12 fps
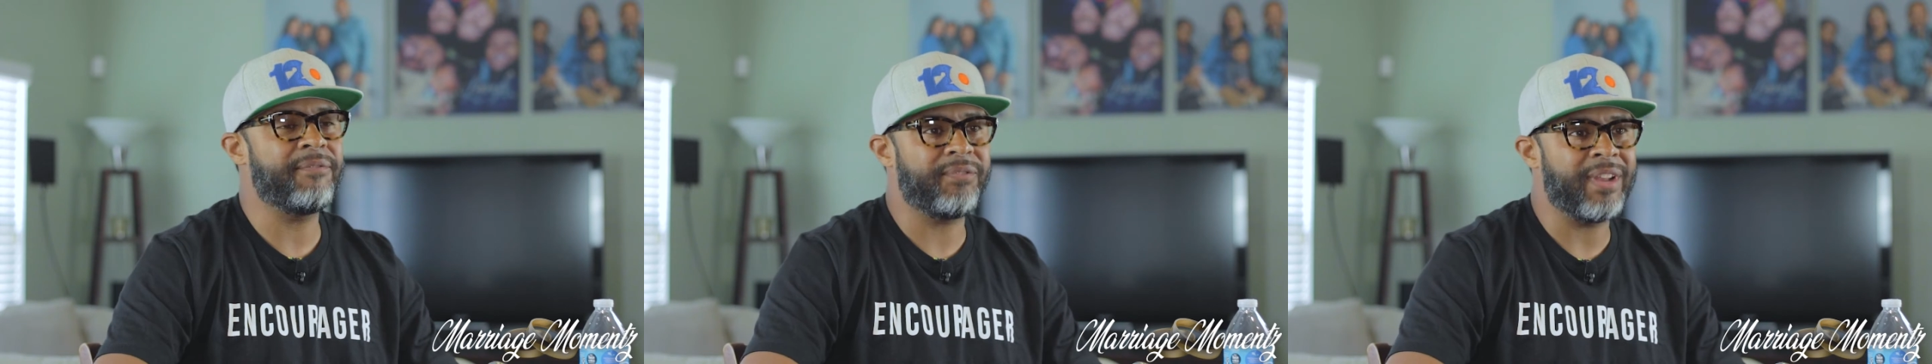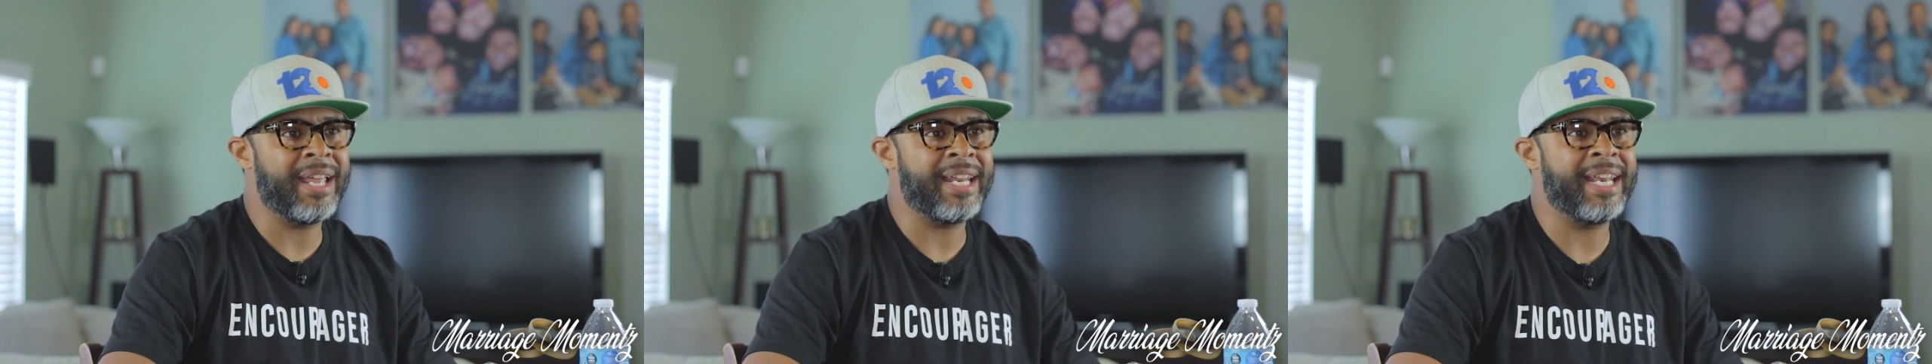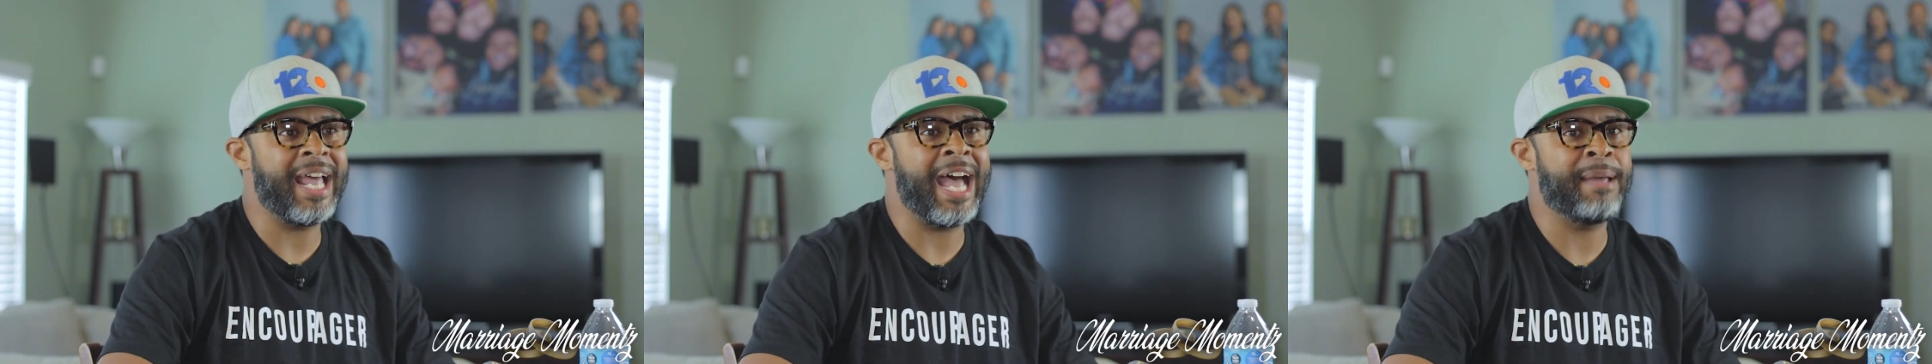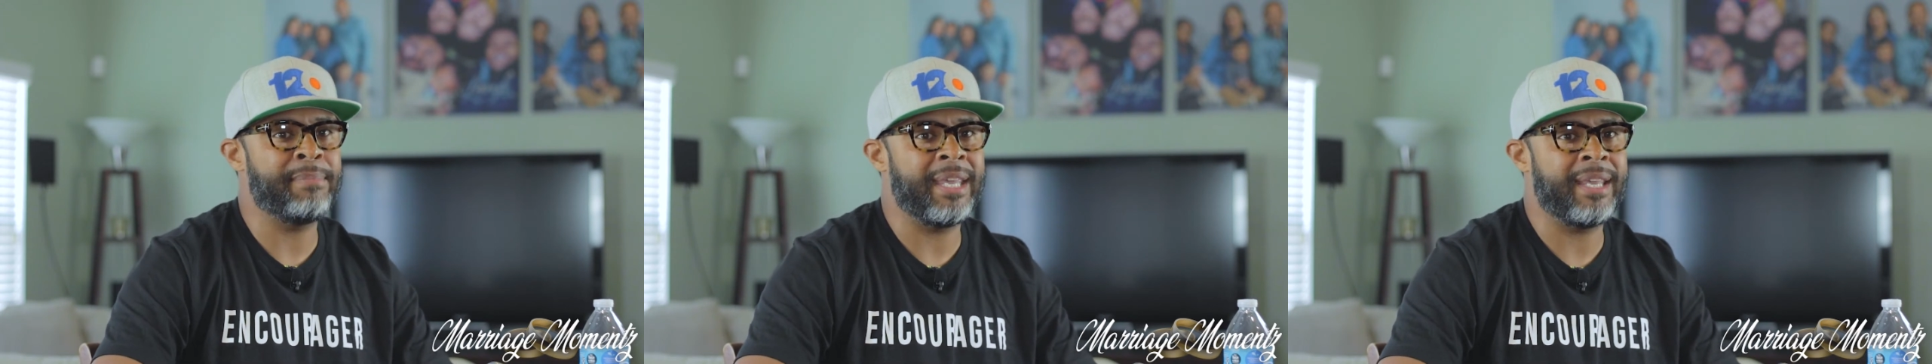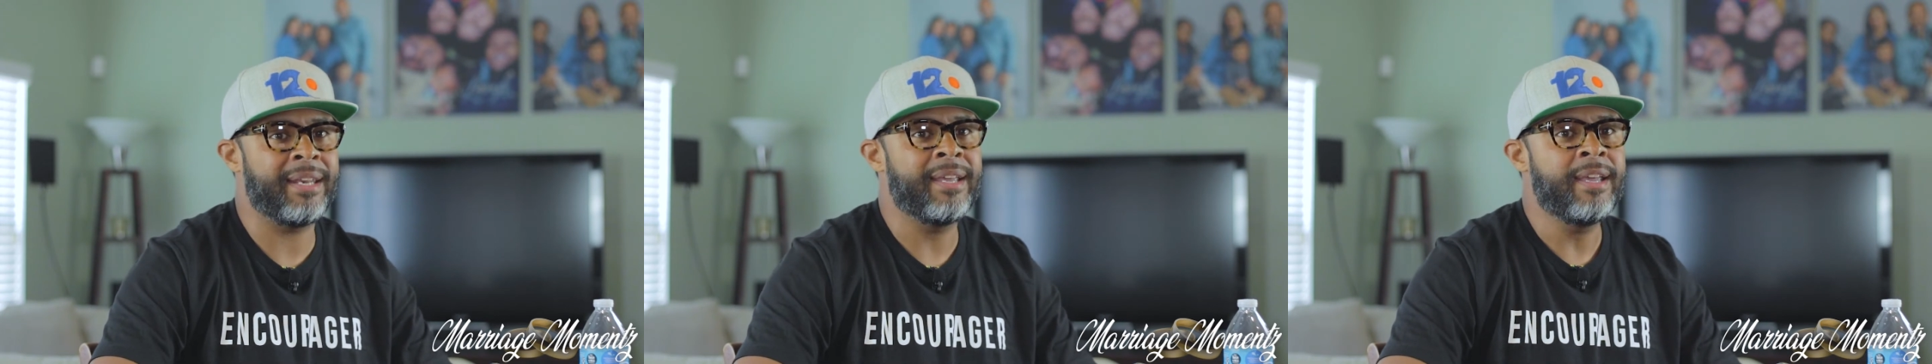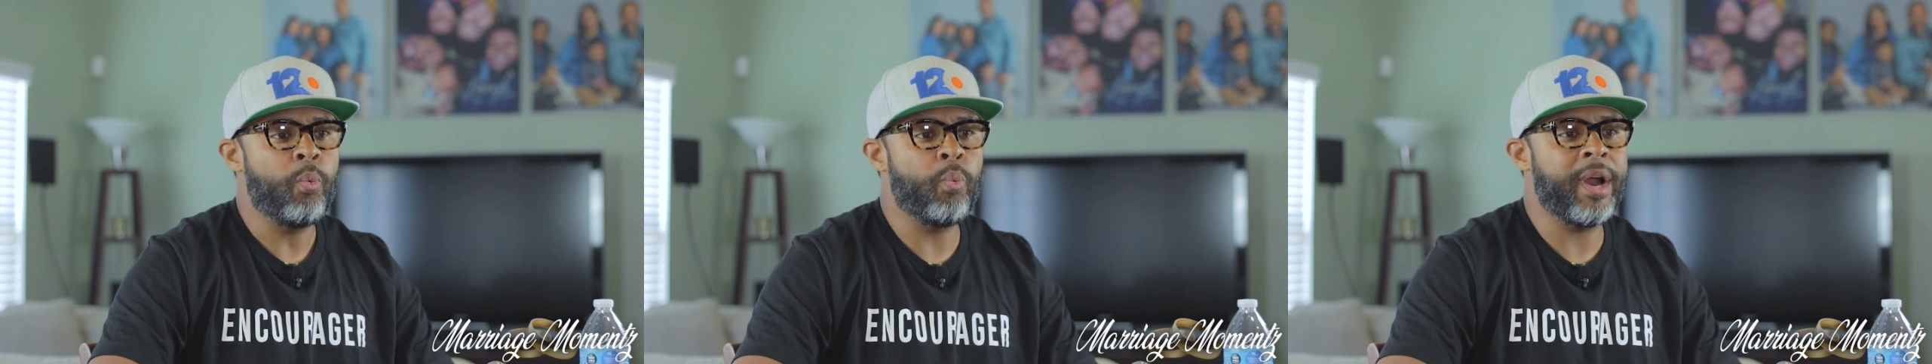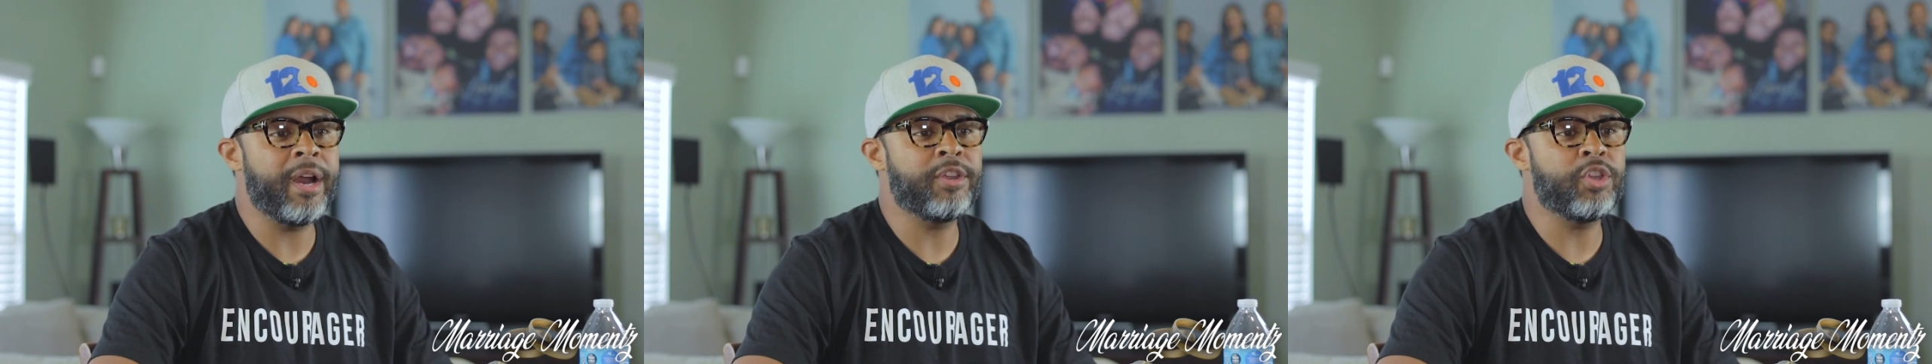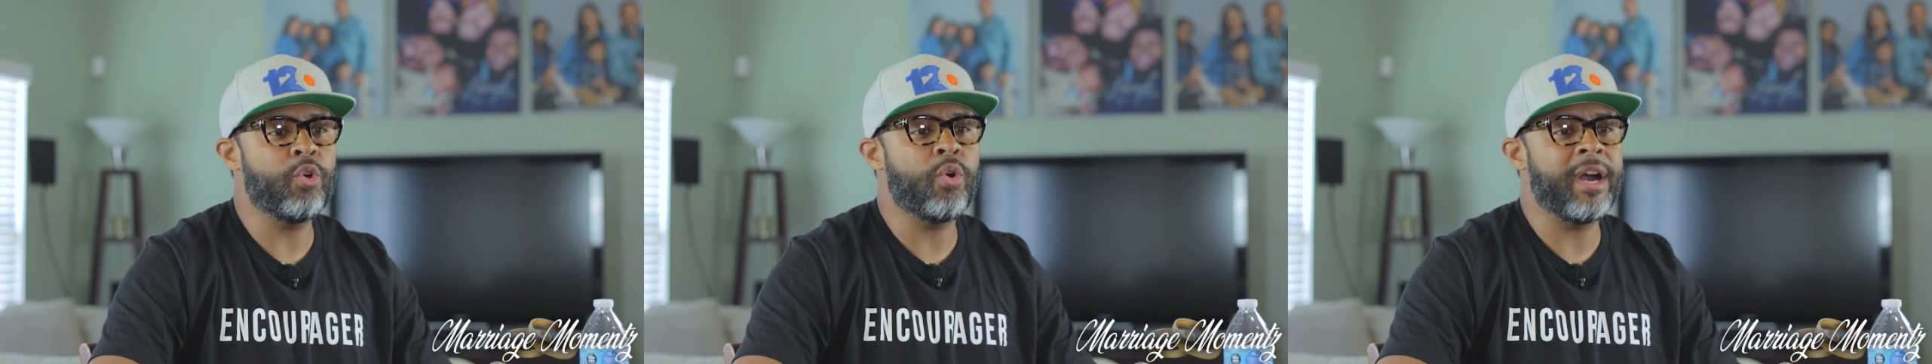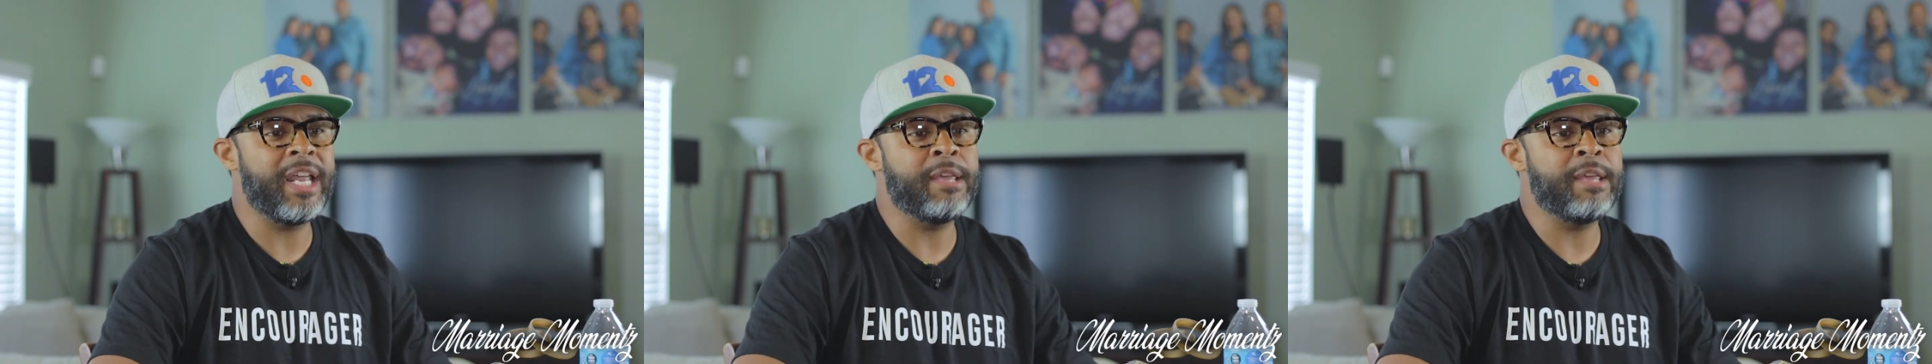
flooded, I mean where your